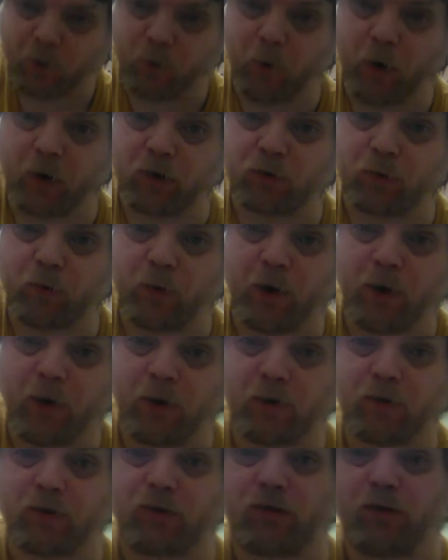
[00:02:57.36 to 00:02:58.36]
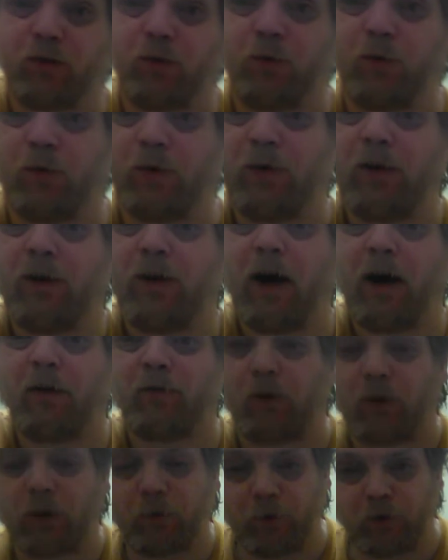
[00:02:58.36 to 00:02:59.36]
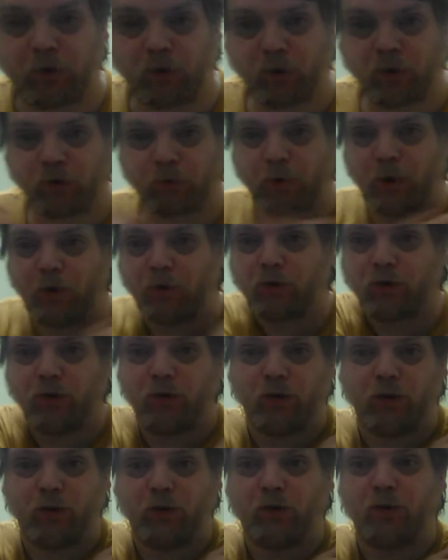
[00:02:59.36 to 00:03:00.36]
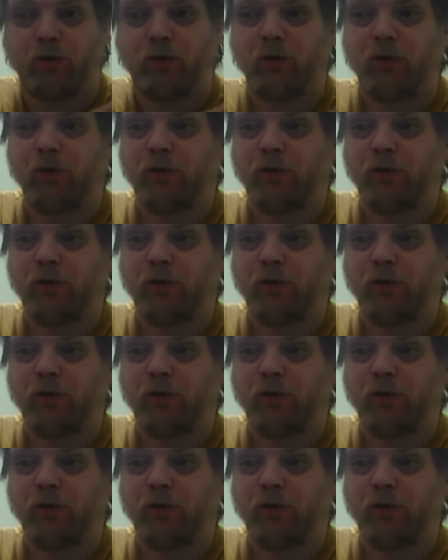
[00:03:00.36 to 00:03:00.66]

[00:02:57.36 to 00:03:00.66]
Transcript: Westworld soon. I've got the original as well, so